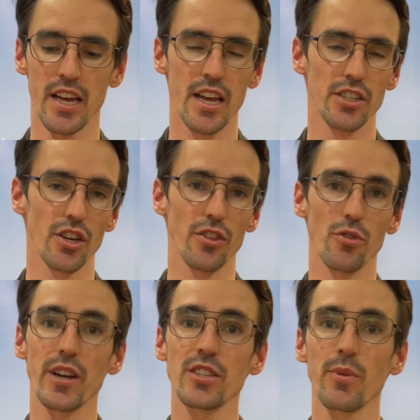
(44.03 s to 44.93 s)
So the
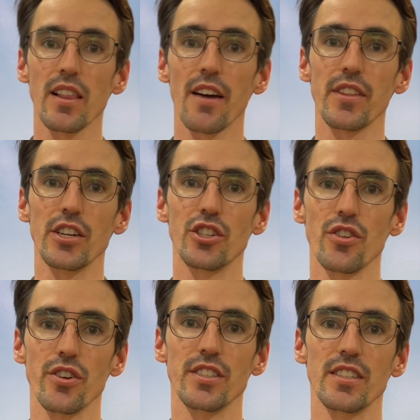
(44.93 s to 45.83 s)
reason we love these
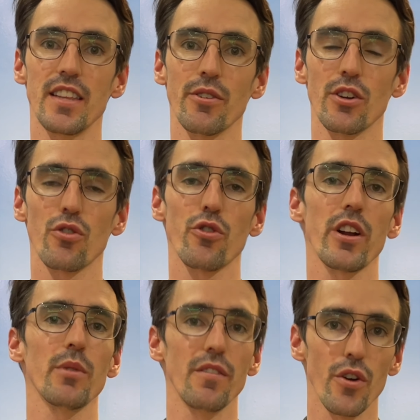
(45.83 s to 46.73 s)
shoes is they're
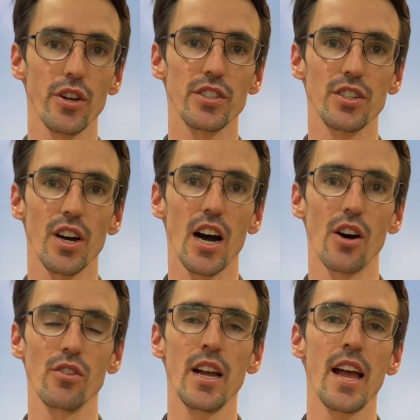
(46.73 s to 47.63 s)
incredibly
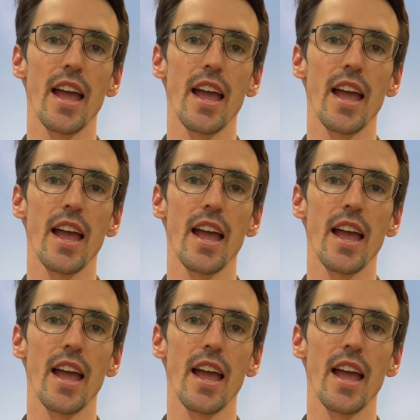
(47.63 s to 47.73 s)
versatile,